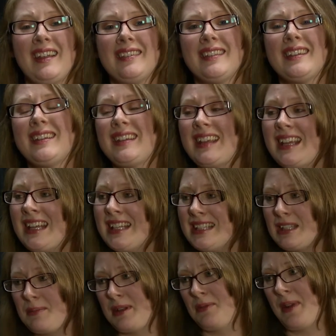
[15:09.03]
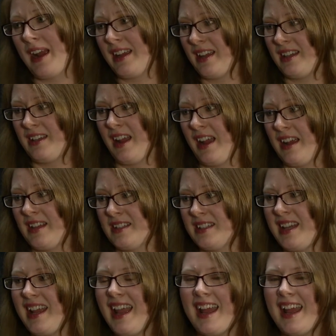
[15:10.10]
that needs to be recognized.